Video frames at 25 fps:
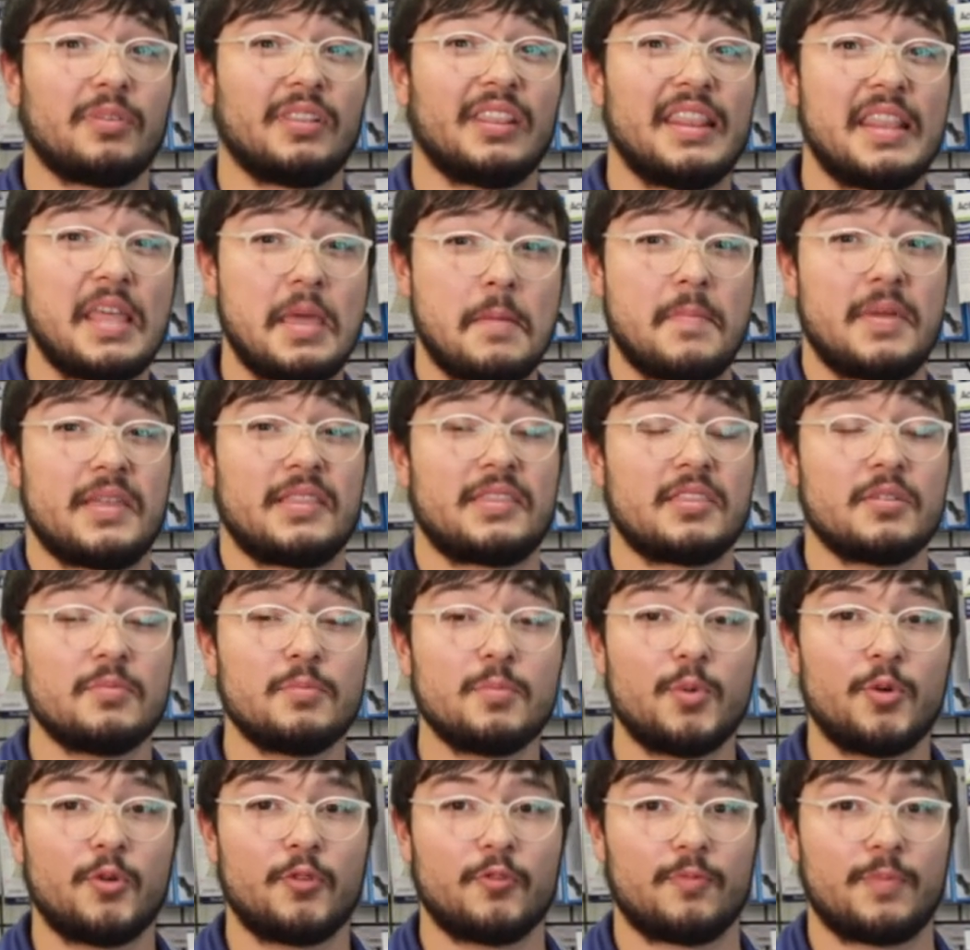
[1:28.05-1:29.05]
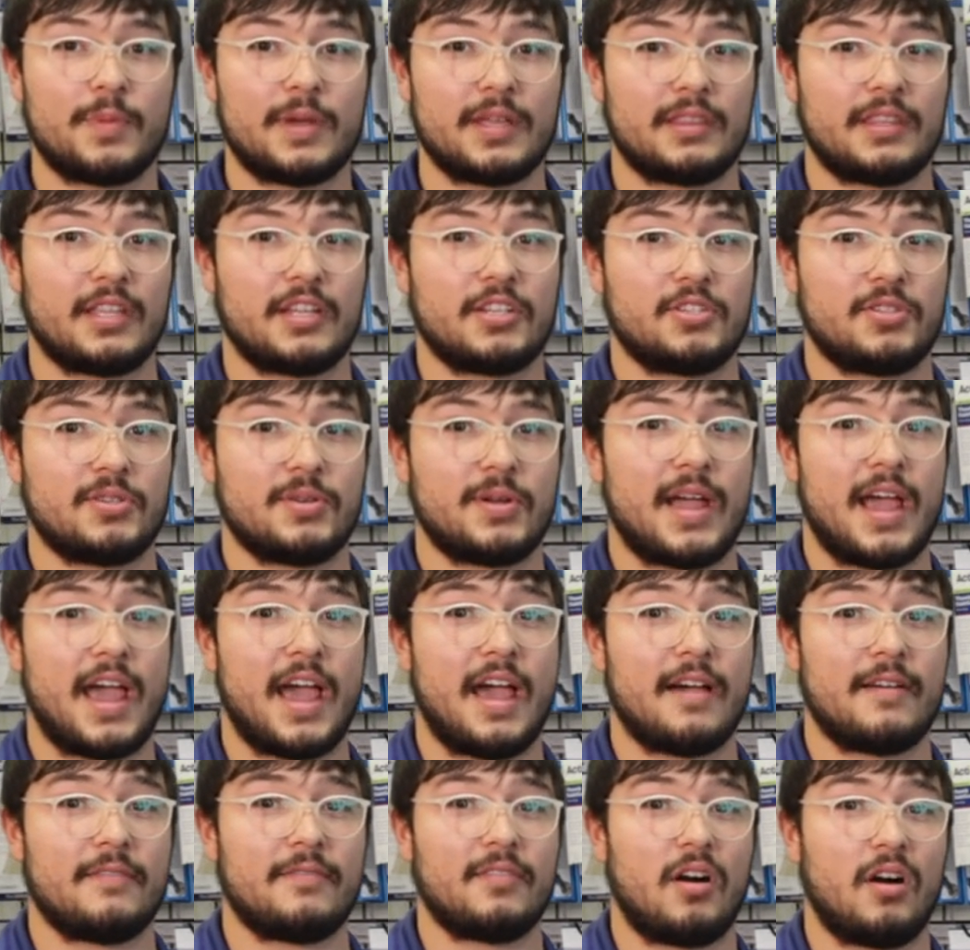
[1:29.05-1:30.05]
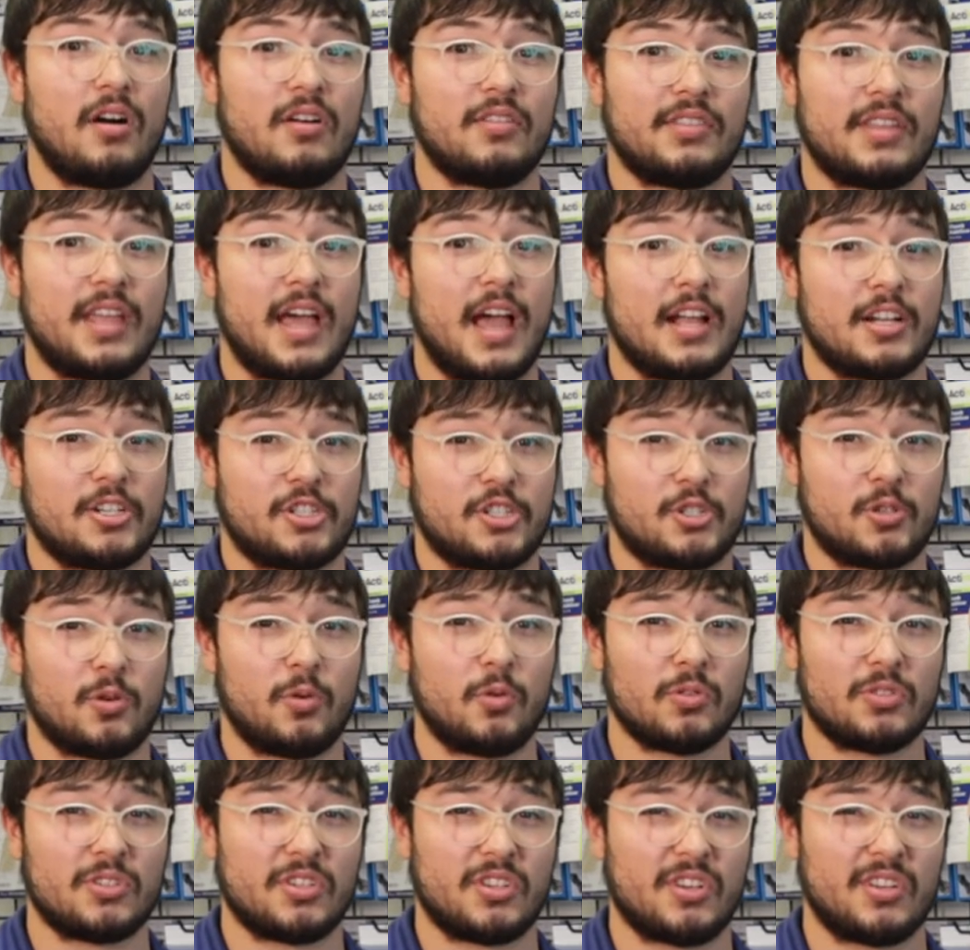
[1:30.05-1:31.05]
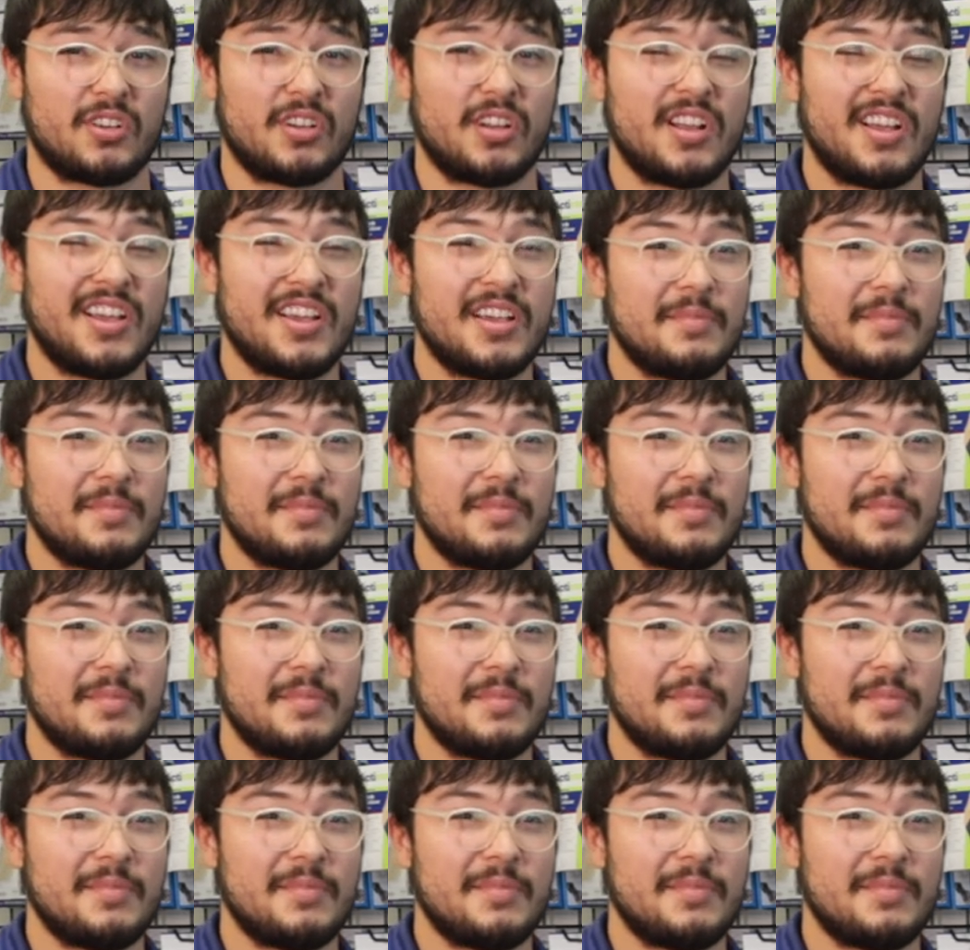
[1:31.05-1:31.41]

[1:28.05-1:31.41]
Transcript: limit the movement that you have on that shoulder